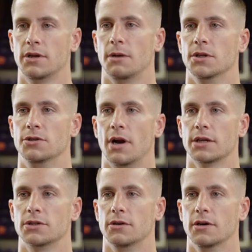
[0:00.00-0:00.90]
I'm the
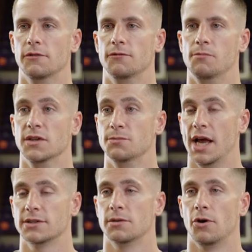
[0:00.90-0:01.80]
director of men's
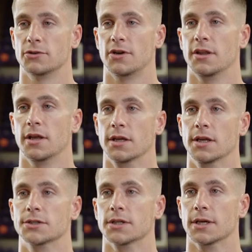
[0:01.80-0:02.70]
basketball strength and
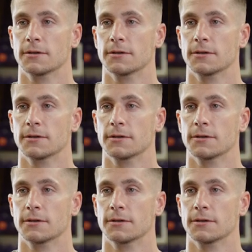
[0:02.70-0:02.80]
conditioning.